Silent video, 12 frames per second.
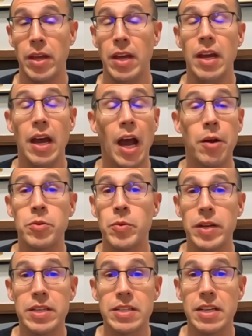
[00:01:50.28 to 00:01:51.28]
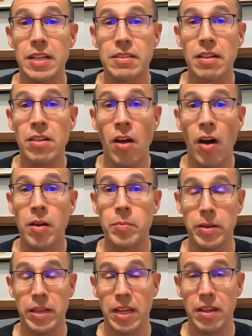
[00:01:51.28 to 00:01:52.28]
Our tradition has long
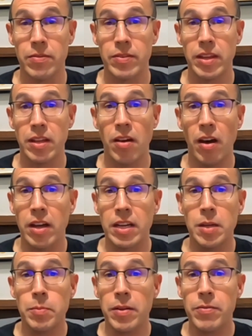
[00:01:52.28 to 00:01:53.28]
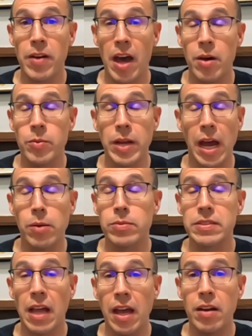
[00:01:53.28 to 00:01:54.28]
believed that God can be found
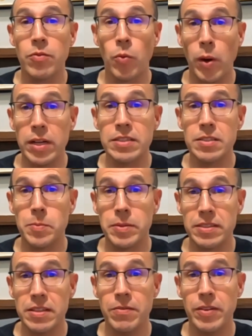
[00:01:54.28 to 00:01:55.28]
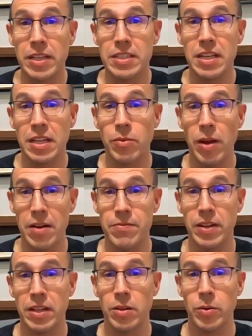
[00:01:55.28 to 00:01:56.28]
outside of one specific
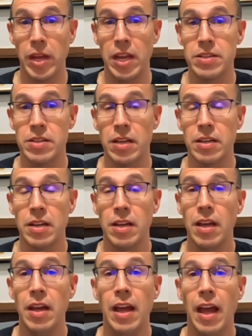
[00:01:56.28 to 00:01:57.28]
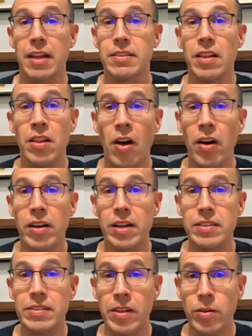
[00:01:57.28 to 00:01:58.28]
geographic location, as long
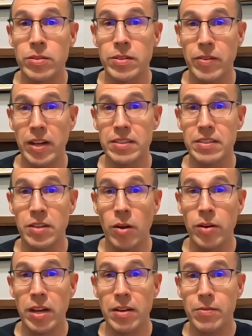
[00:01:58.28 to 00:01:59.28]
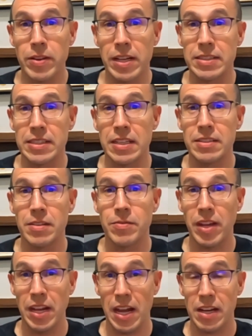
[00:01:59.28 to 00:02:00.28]
as those of us yearning for that sense of
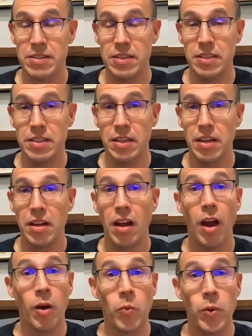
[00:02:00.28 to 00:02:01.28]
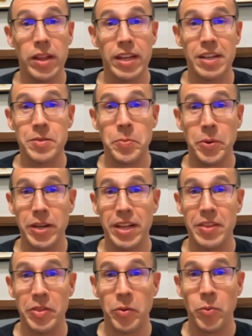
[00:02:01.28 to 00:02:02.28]
connection are willing to put
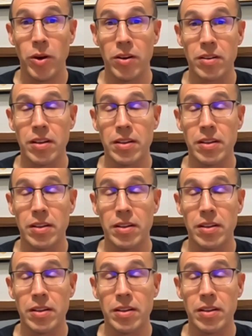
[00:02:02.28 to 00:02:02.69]
in the work.